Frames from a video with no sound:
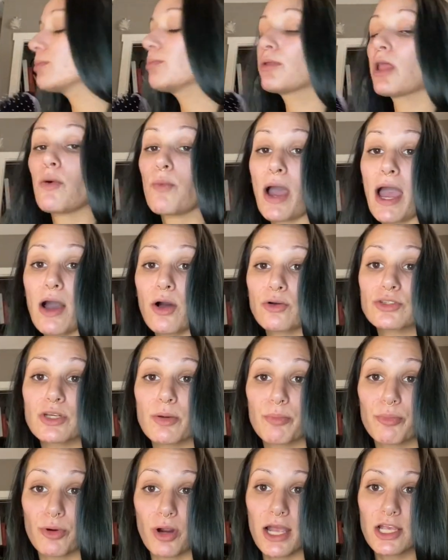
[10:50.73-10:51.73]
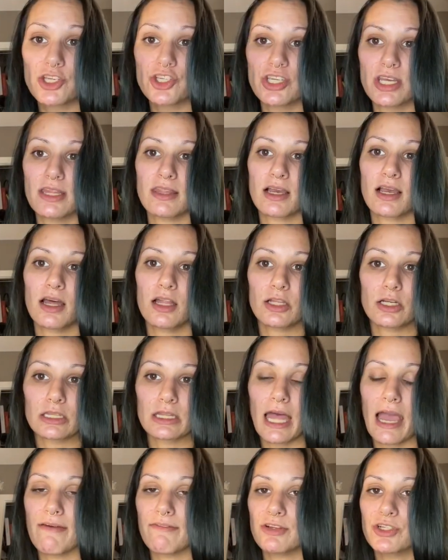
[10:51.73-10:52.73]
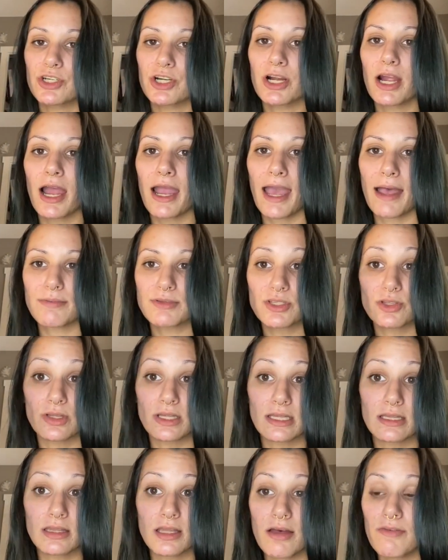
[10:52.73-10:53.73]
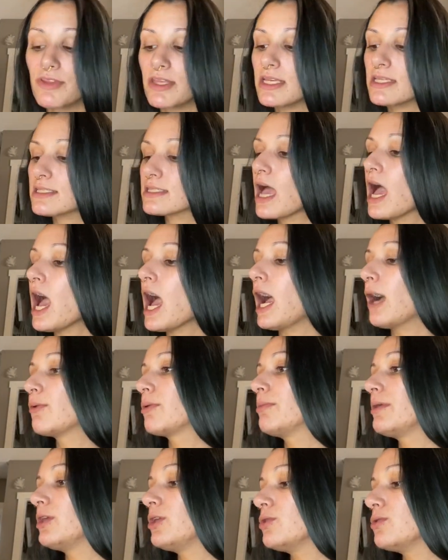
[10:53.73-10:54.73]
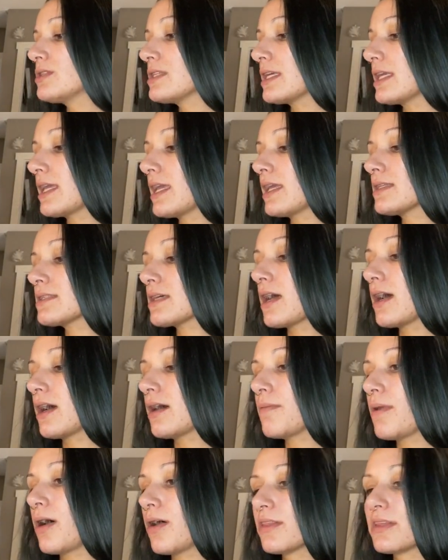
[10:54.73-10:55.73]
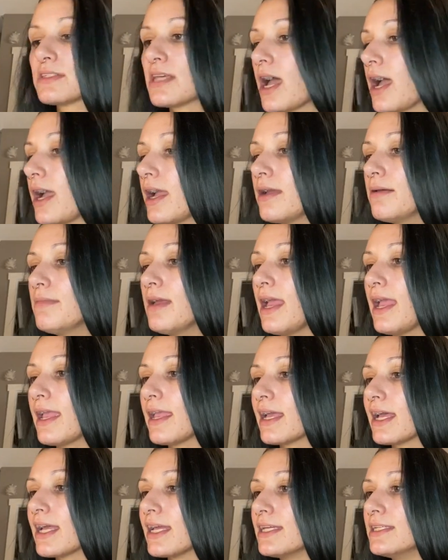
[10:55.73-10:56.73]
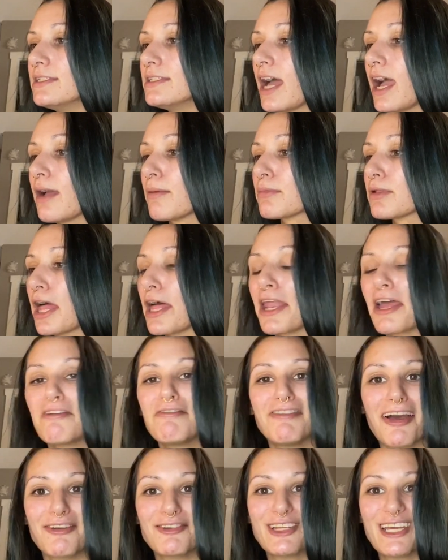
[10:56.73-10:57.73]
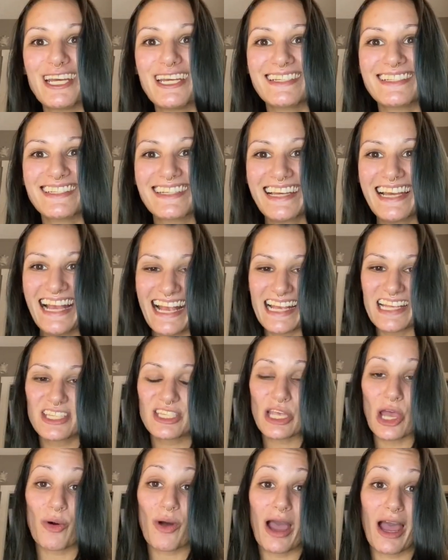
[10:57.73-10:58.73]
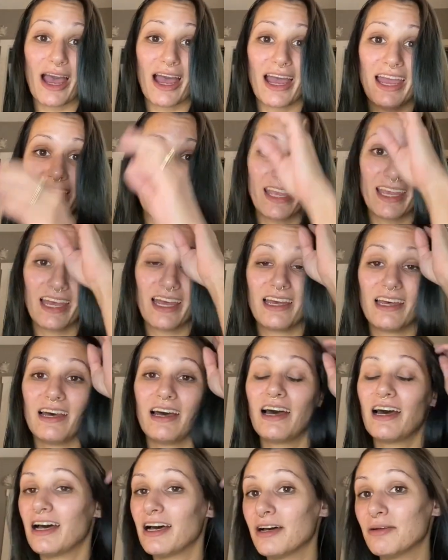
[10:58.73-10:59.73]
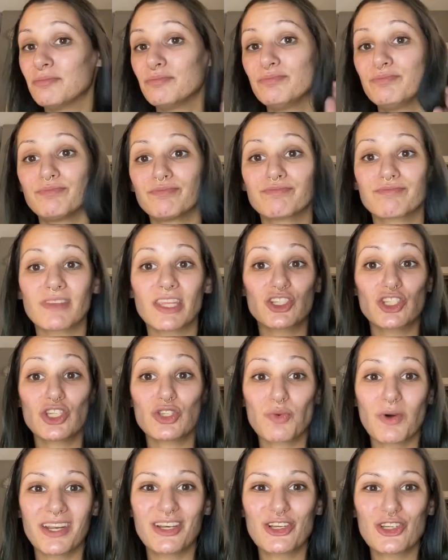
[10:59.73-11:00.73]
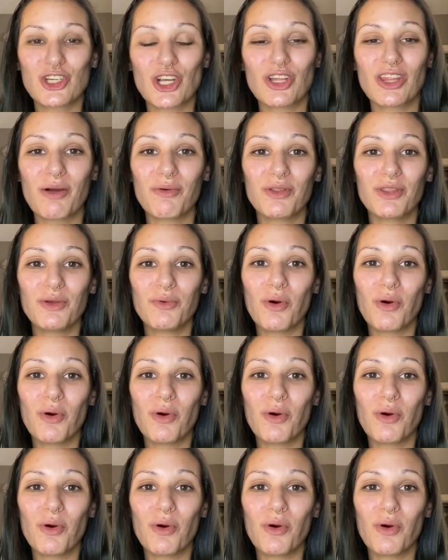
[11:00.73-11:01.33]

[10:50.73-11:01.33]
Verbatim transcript: Blowout Brush in the color Lavender. I absolutely love this. I will be using it um, all the time, and I'm glad I found it. So I um, just wanted to share that with you